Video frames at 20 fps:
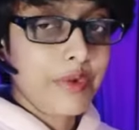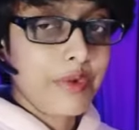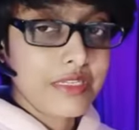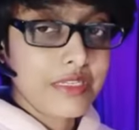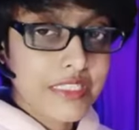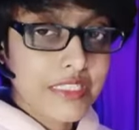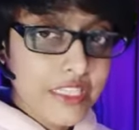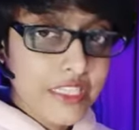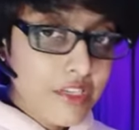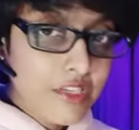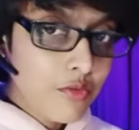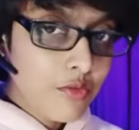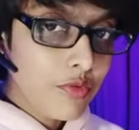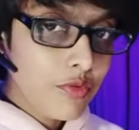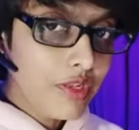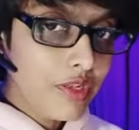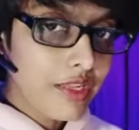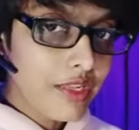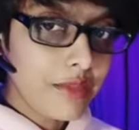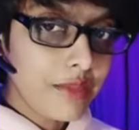But
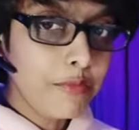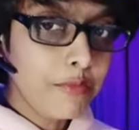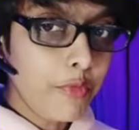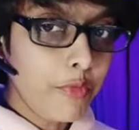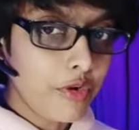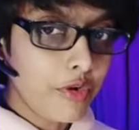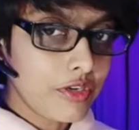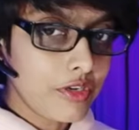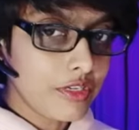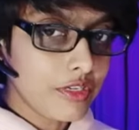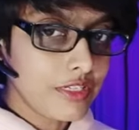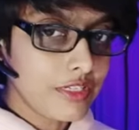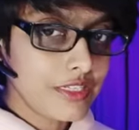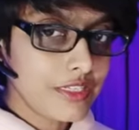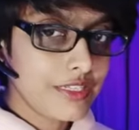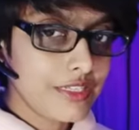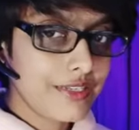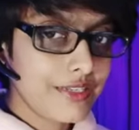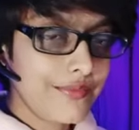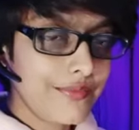equally
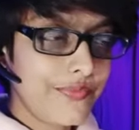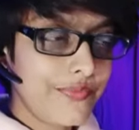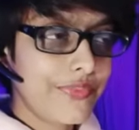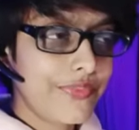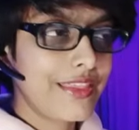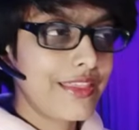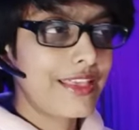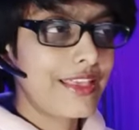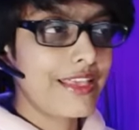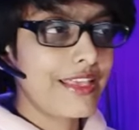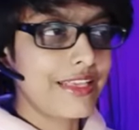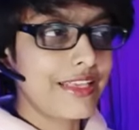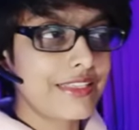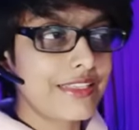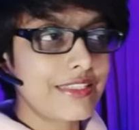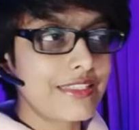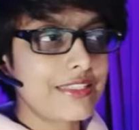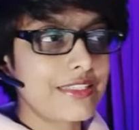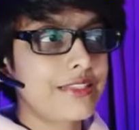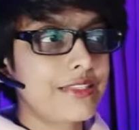important
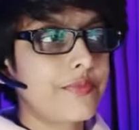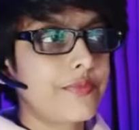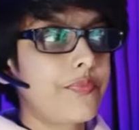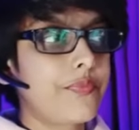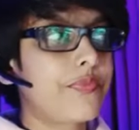is